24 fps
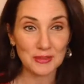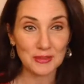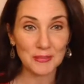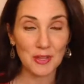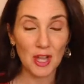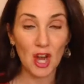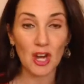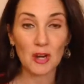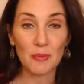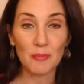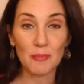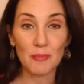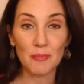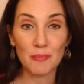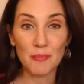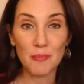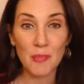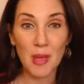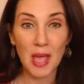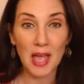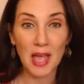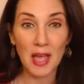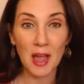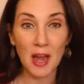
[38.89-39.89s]

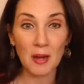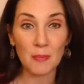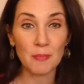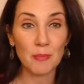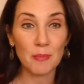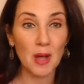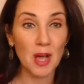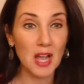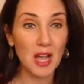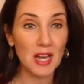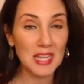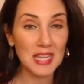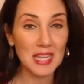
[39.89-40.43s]
Our body